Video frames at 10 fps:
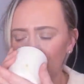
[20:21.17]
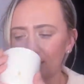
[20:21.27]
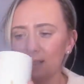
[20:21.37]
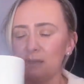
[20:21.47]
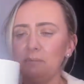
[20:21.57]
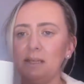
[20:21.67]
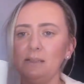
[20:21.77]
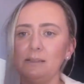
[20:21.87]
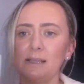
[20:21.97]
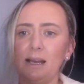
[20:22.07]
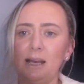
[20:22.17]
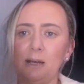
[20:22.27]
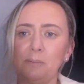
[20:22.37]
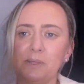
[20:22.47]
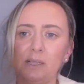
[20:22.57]
Smells
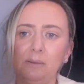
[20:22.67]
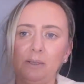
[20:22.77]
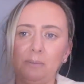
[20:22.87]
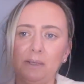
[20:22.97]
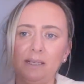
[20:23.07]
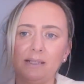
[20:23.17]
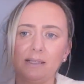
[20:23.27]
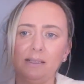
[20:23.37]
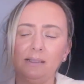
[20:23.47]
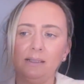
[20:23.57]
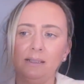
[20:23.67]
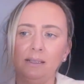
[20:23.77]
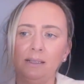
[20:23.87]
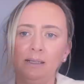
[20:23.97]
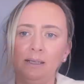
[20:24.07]
absolutely amazing.
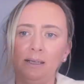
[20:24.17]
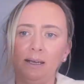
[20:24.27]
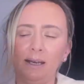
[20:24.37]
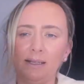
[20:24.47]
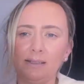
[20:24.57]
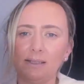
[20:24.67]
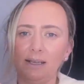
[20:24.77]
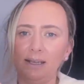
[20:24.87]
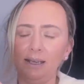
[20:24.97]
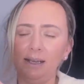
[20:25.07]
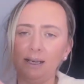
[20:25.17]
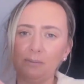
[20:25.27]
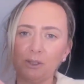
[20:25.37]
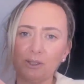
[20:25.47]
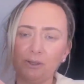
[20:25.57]
And again,
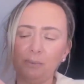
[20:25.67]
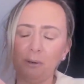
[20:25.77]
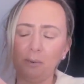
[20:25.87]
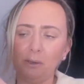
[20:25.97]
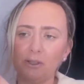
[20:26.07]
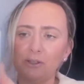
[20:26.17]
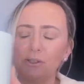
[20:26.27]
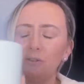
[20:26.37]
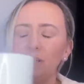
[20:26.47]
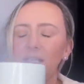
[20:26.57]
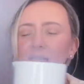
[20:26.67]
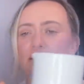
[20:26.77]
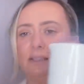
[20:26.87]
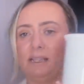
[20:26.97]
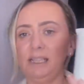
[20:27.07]
I'm just going to pop on screen
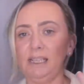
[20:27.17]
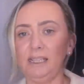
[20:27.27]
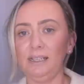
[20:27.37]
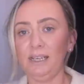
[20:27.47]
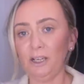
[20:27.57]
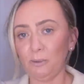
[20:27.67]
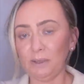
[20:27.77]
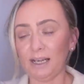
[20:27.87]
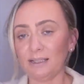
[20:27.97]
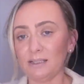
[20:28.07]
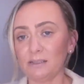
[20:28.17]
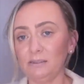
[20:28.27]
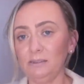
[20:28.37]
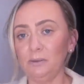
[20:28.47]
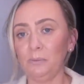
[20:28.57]
the Neom
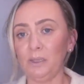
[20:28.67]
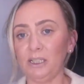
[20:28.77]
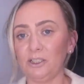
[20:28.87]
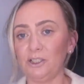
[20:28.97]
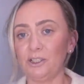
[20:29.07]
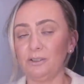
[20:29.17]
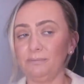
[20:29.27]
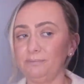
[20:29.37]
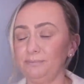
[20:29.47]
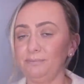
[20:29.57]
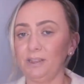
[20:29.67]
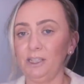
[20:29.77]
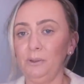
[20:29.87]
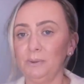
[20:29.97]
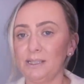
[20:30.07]
candle, which
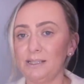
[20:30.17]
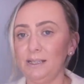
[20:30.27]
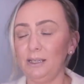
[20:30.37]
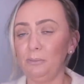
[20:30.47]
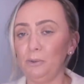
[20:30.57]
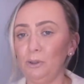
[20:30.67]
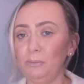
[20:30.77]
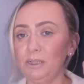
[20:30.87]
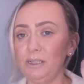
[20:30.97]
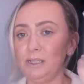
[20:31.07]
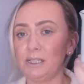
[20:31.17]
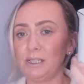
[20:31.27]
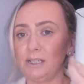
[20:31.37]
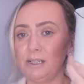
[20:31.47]
you will see in a moment